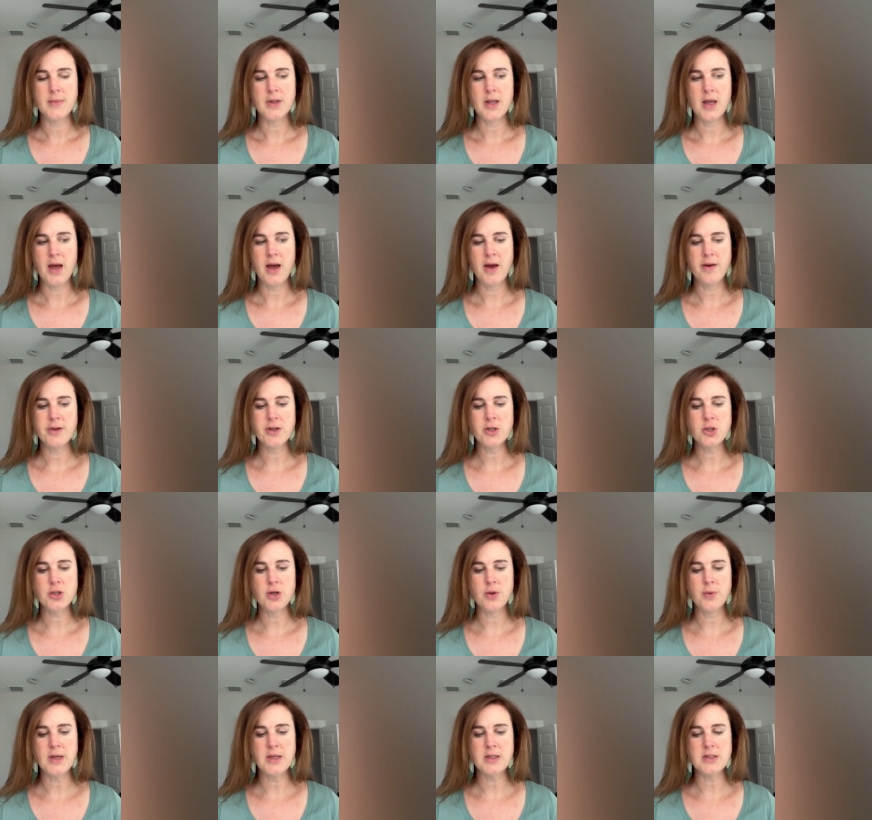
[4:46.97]
having
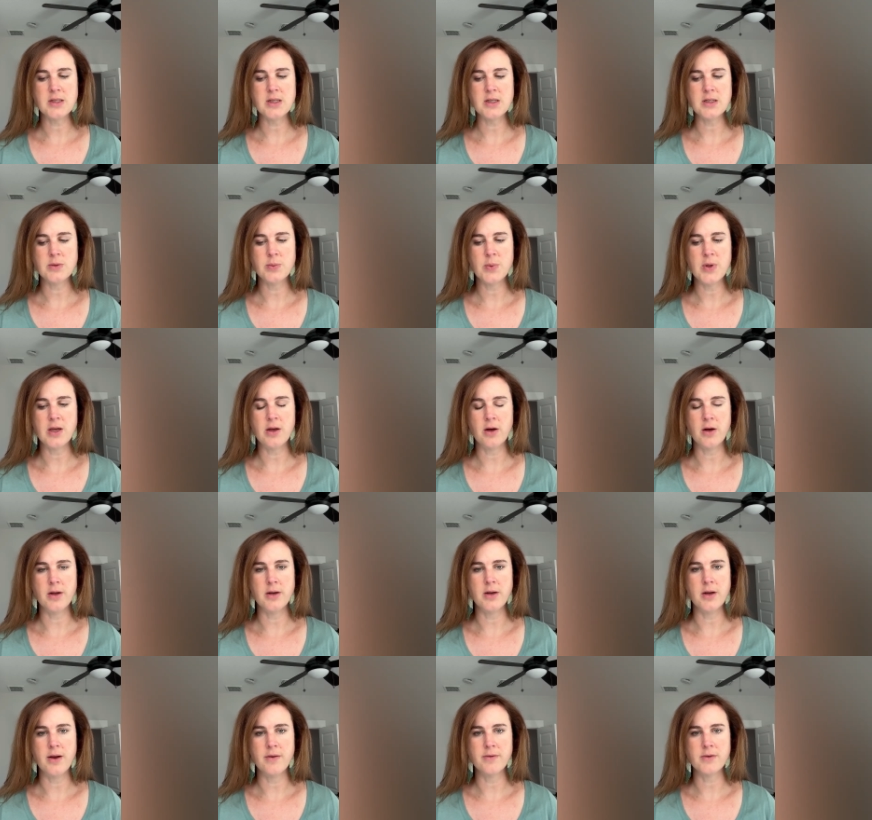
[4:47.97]
showings this week
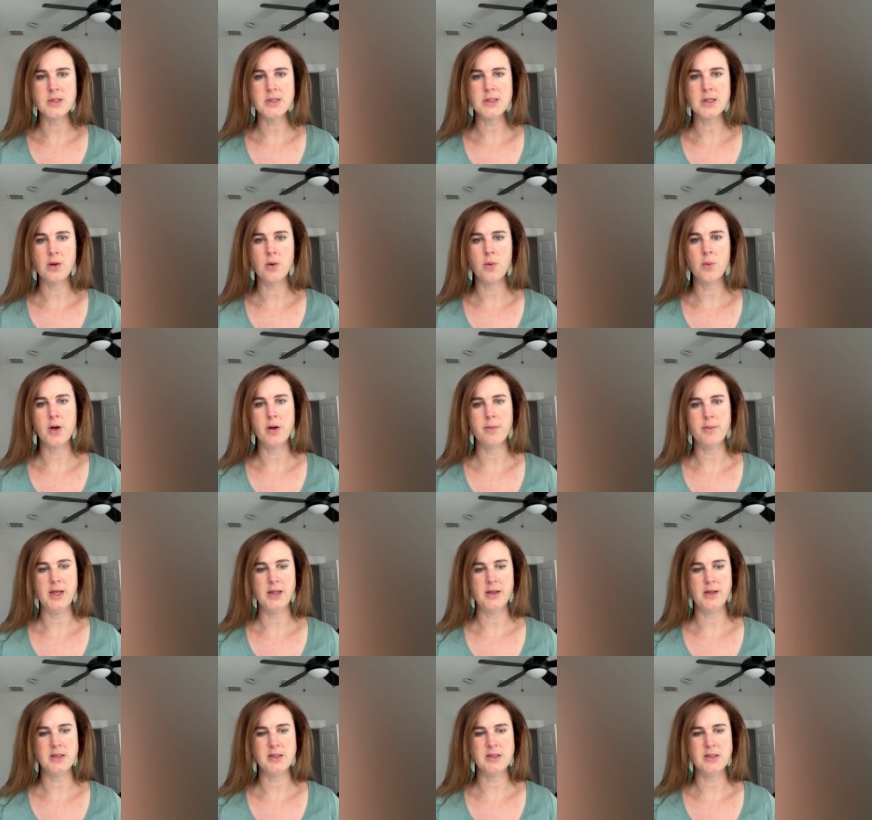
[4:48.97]
on every single one of my
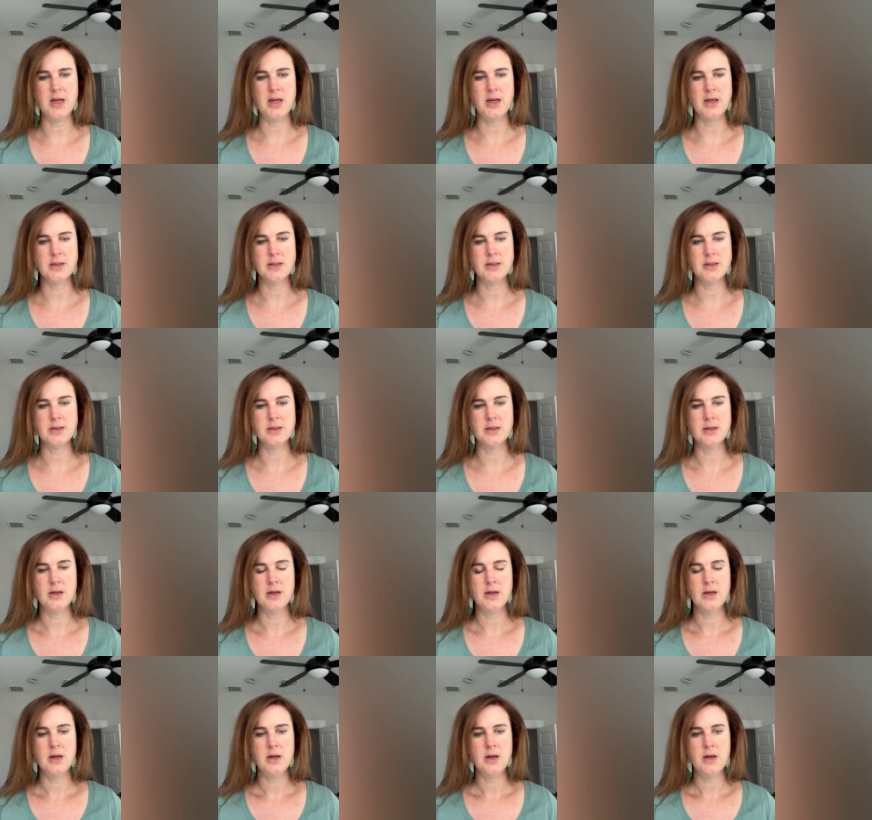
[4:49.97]
listings,
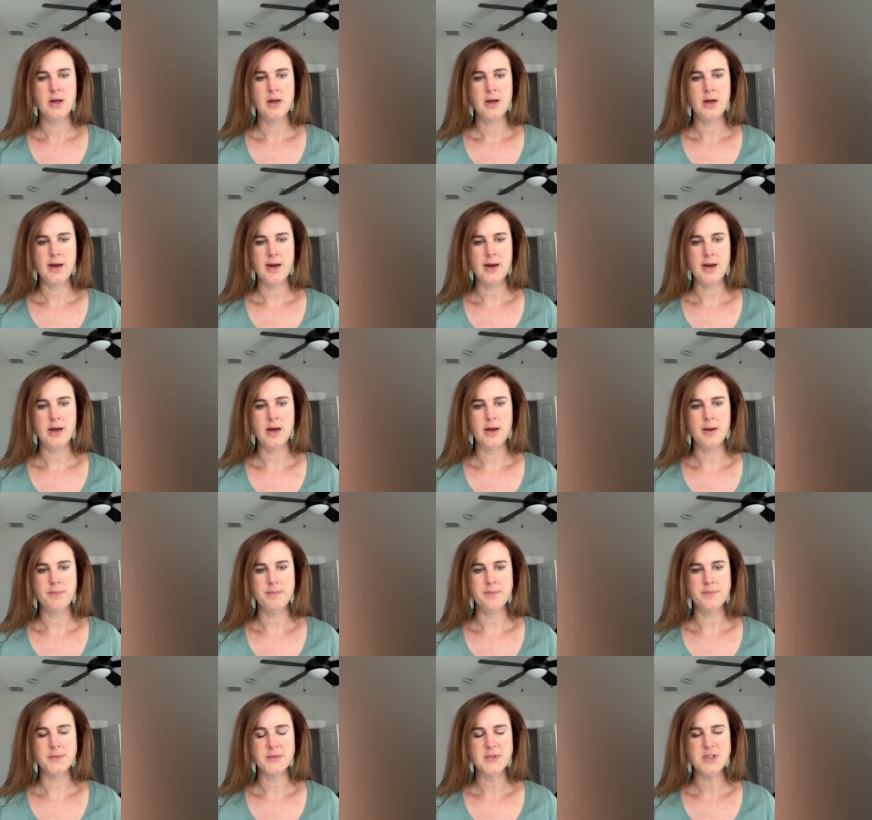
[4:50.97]

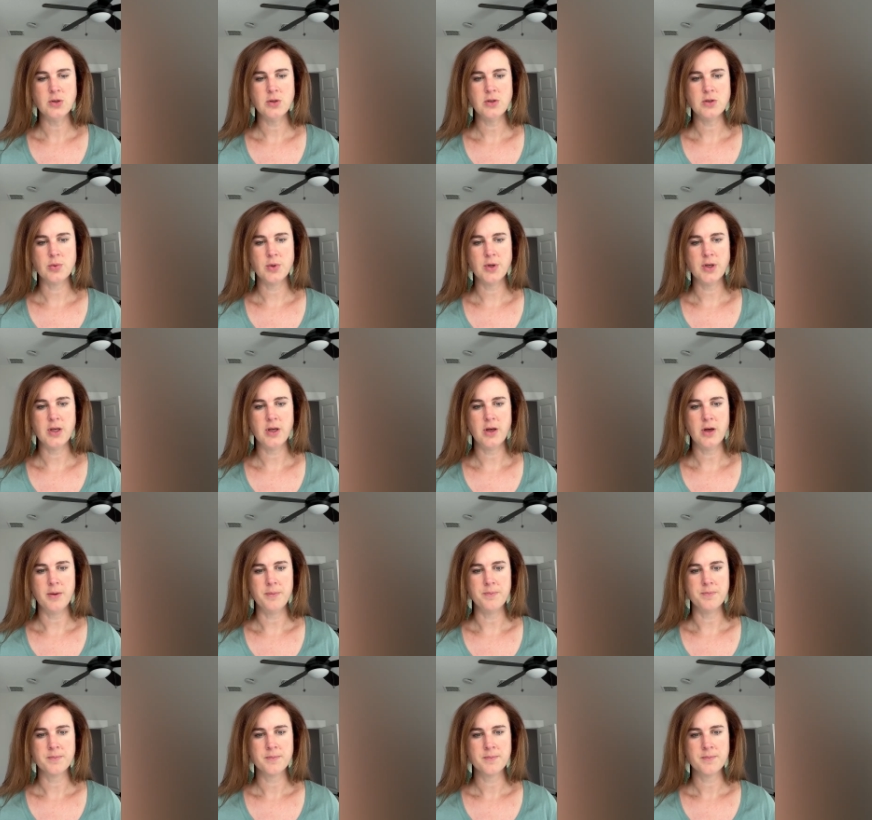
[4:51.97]
so it's really good.